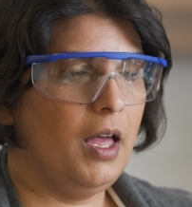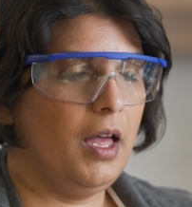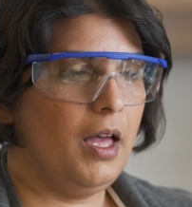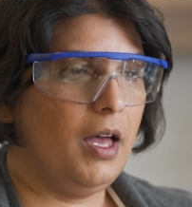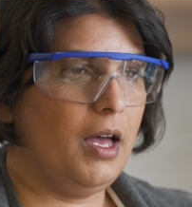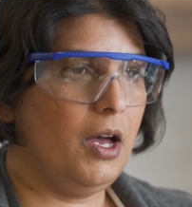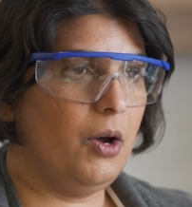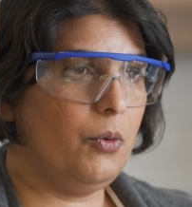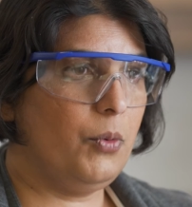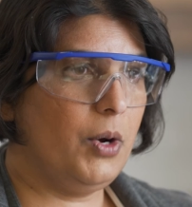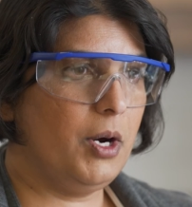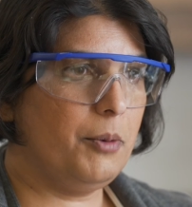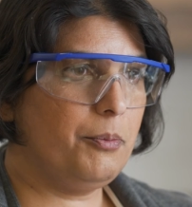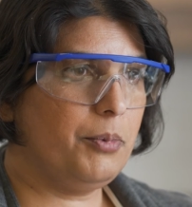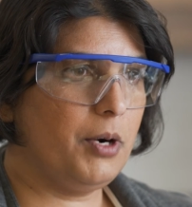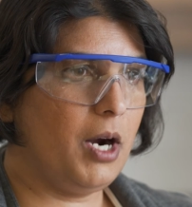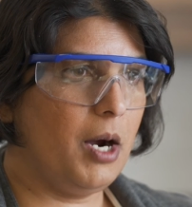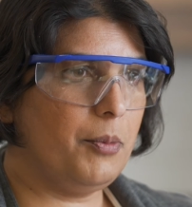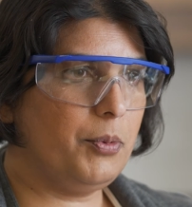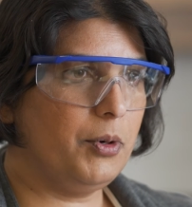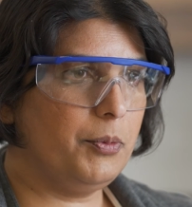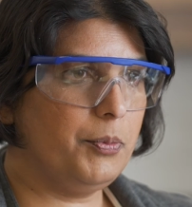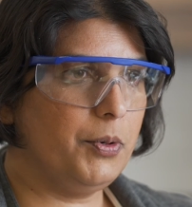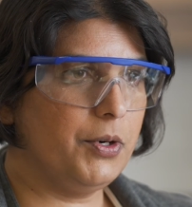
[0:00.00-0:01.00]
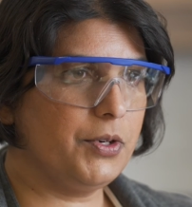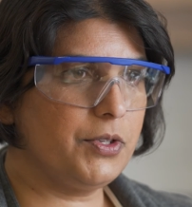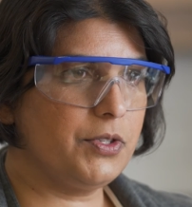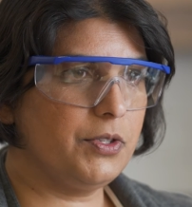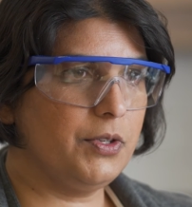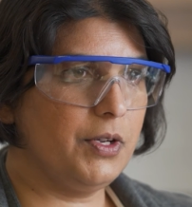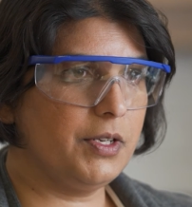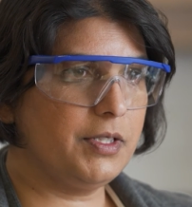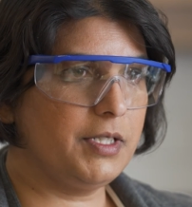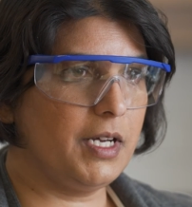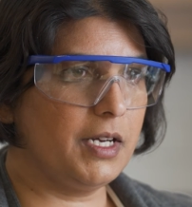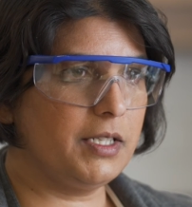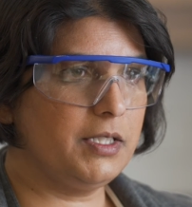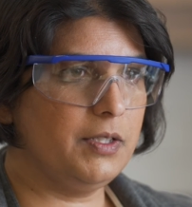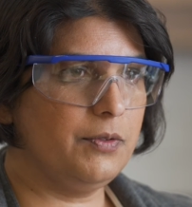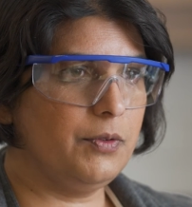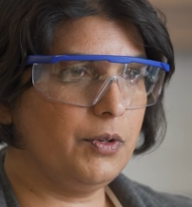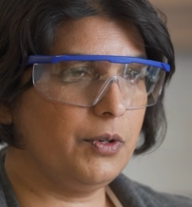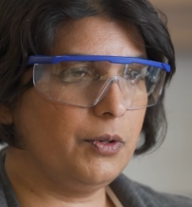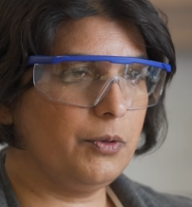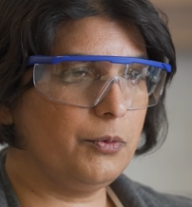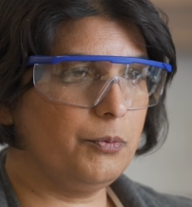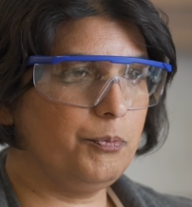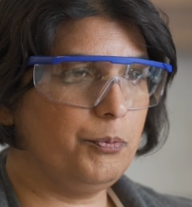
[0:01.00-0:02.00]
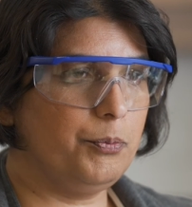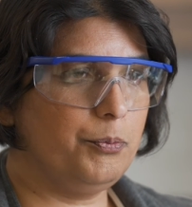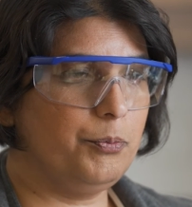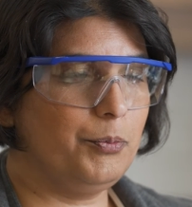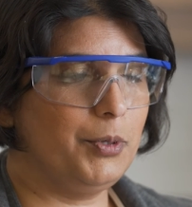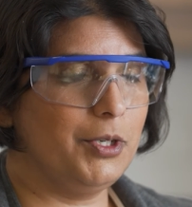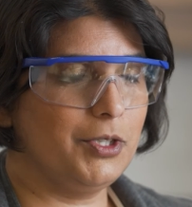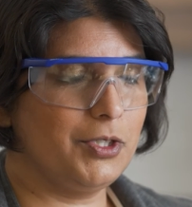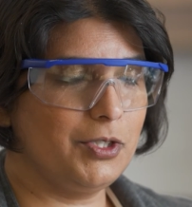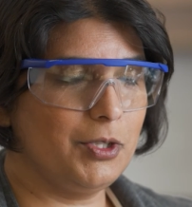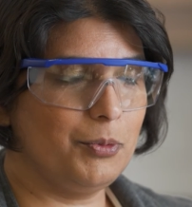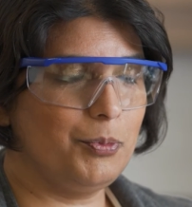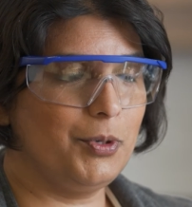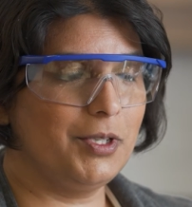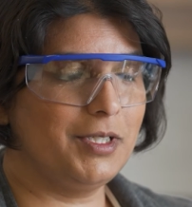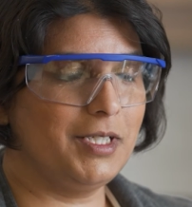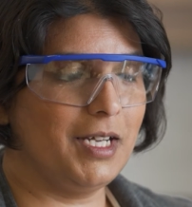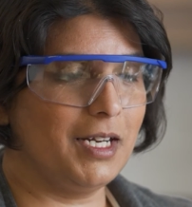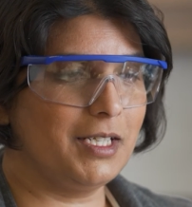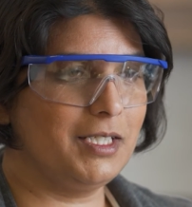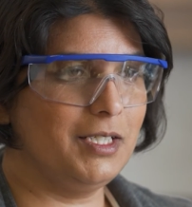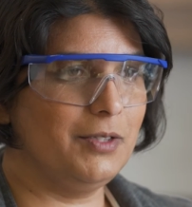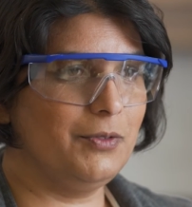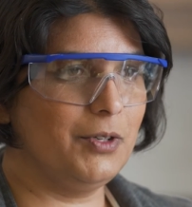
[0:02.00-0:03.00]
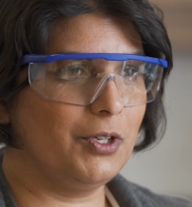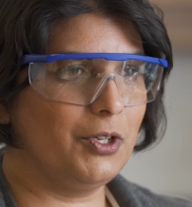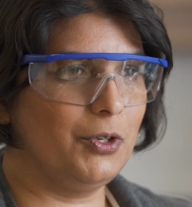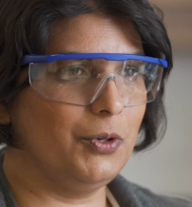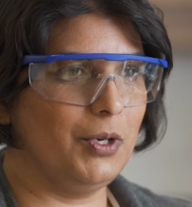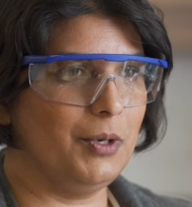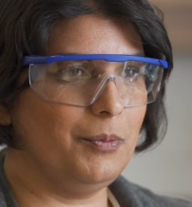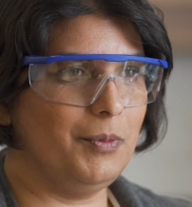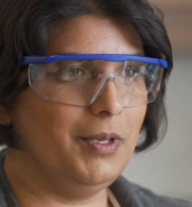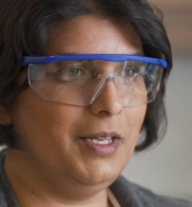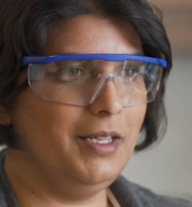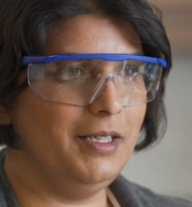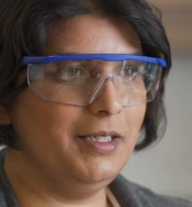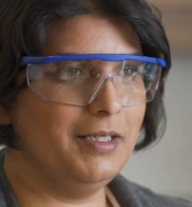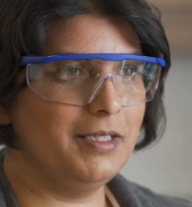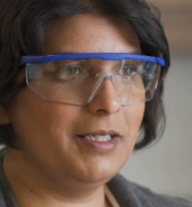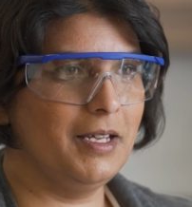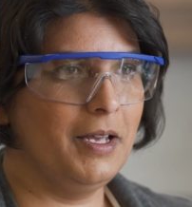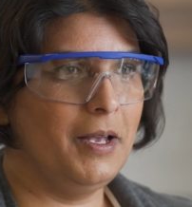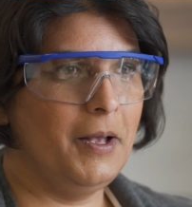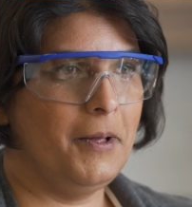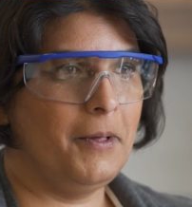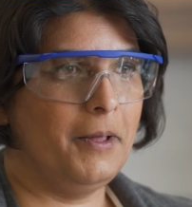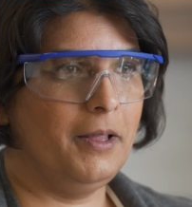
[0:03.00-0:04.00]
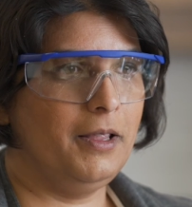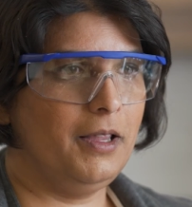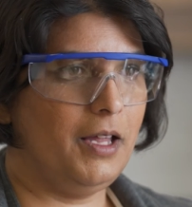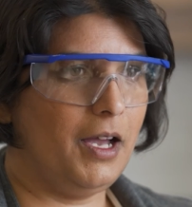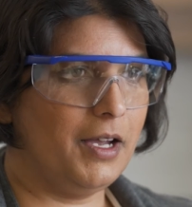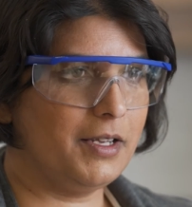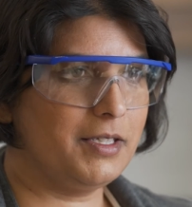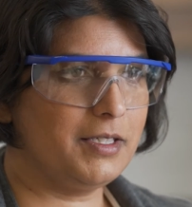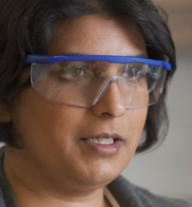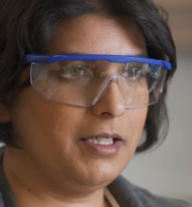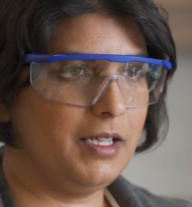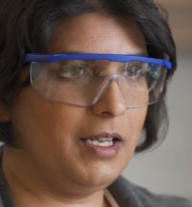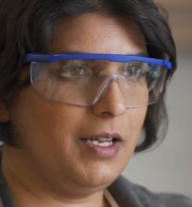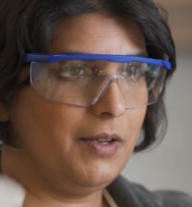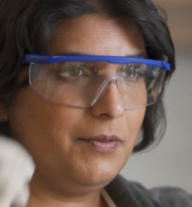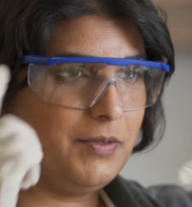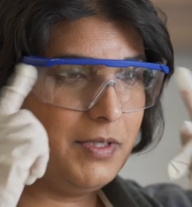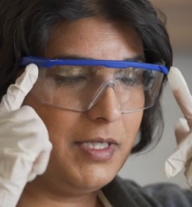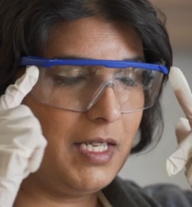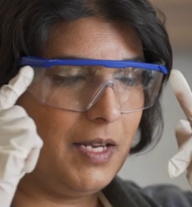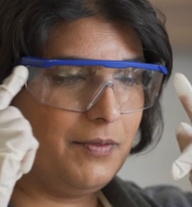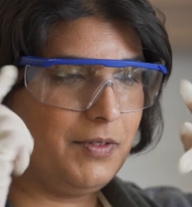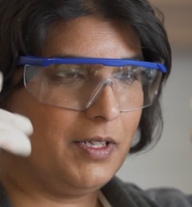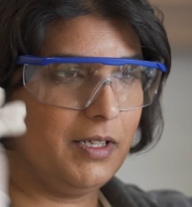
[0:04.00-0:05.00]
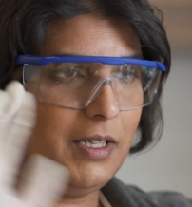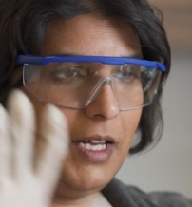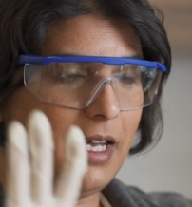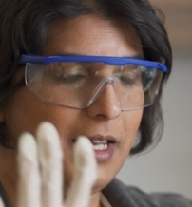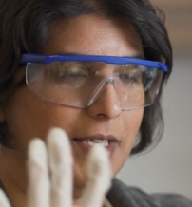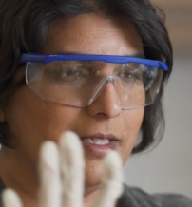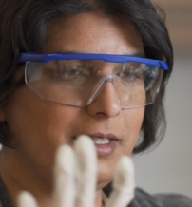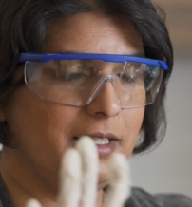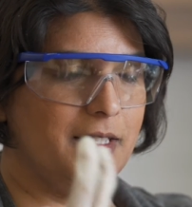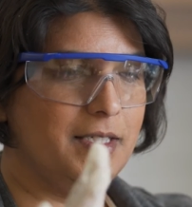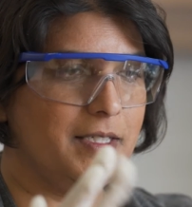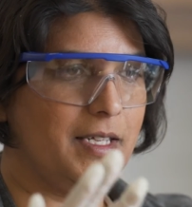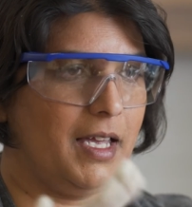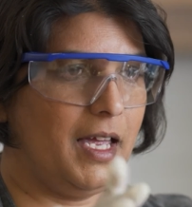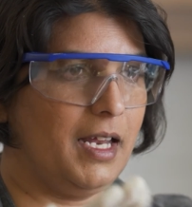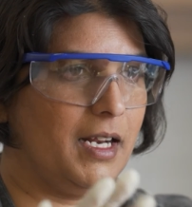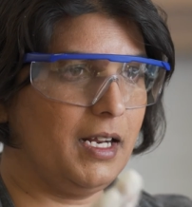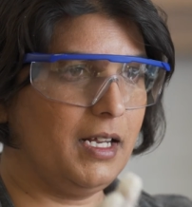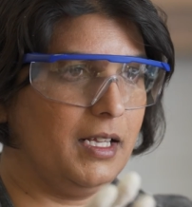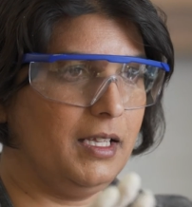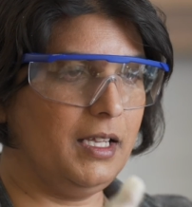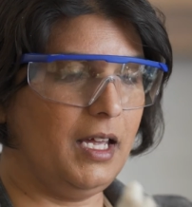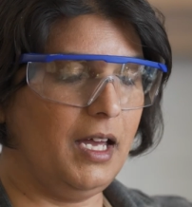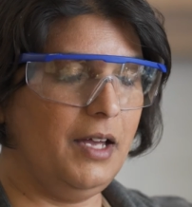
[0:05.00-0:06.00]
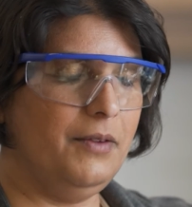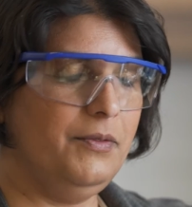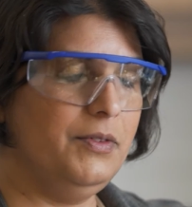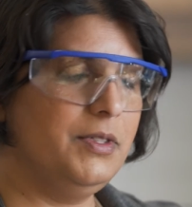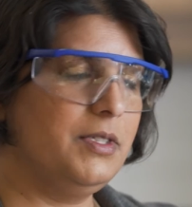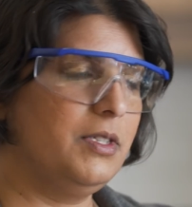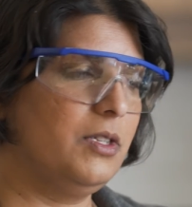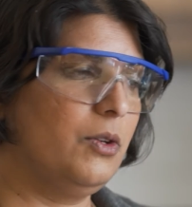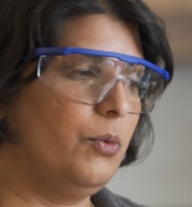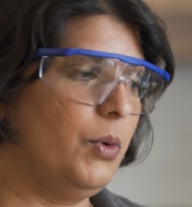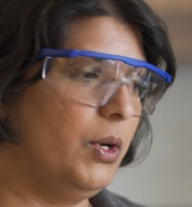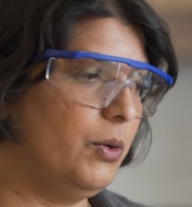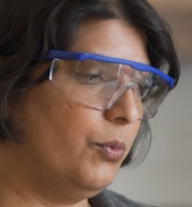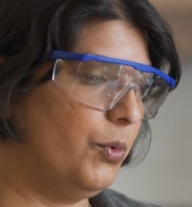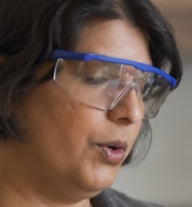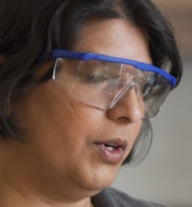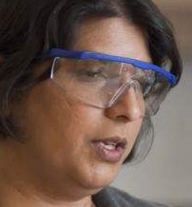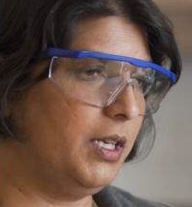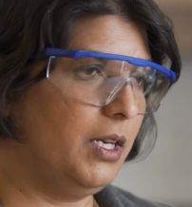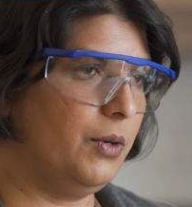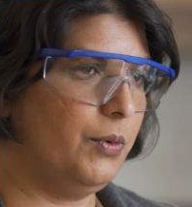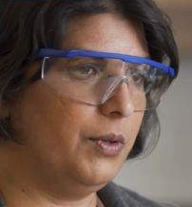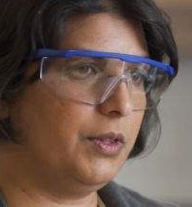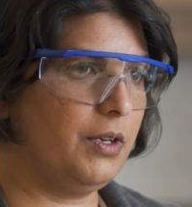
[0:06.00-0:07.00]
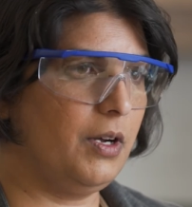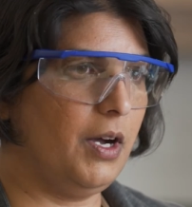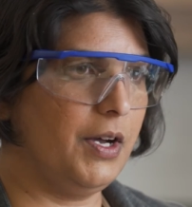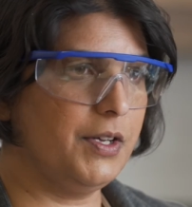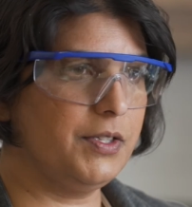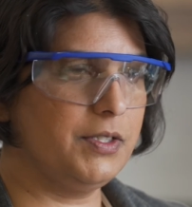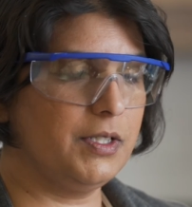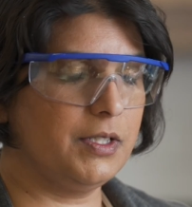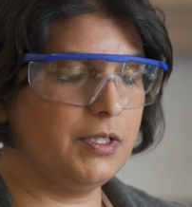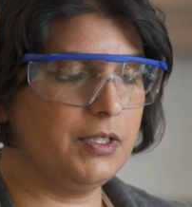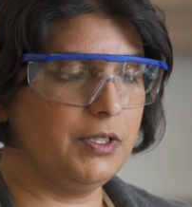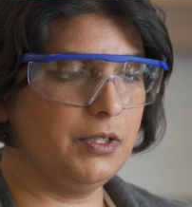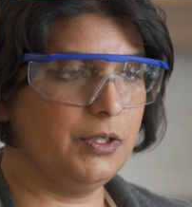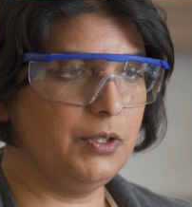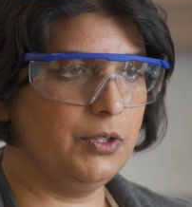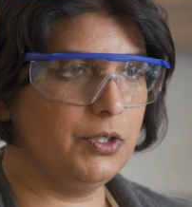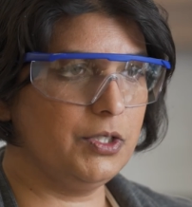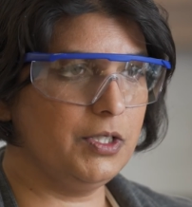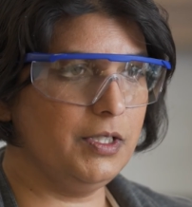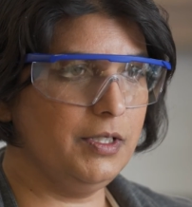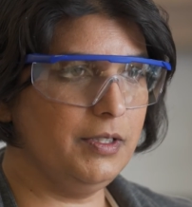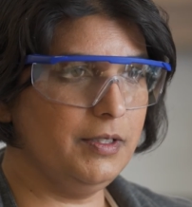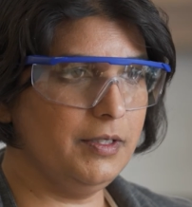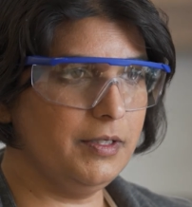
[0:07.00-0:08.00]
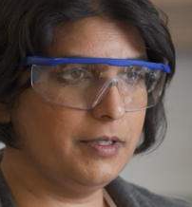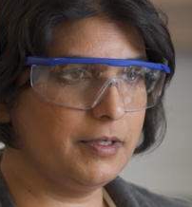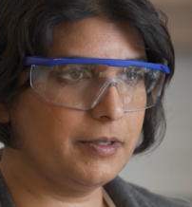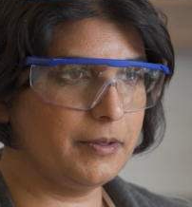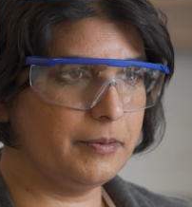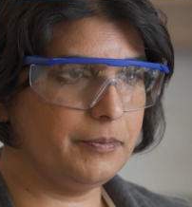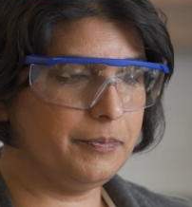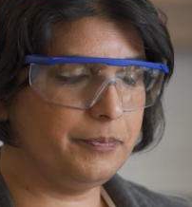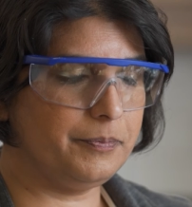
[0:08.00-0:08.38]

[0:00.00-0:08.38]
Wear proper personal protective equipment, long sleeve, safety glasses, and gloves when working with caustic solutions.